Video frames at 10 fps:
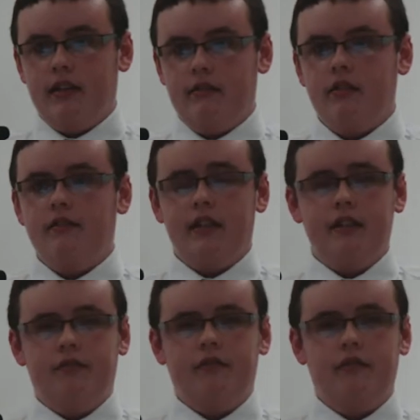They sort of
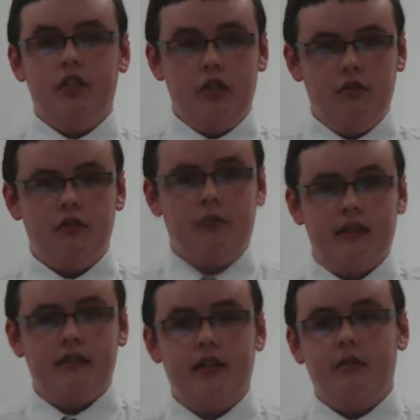leave it for you to
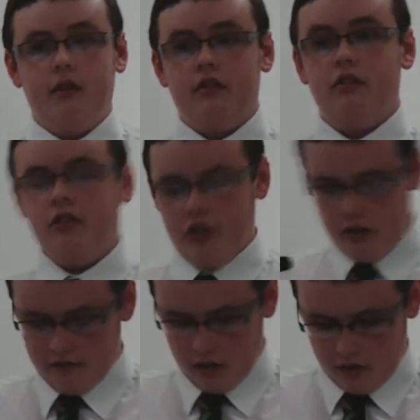ask any questions
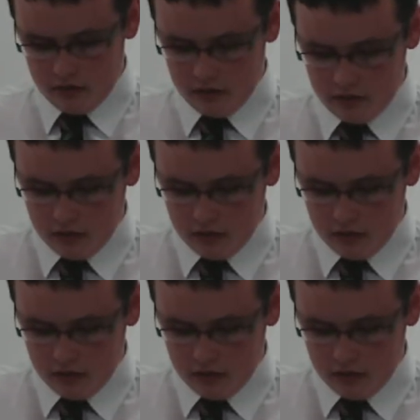you've got.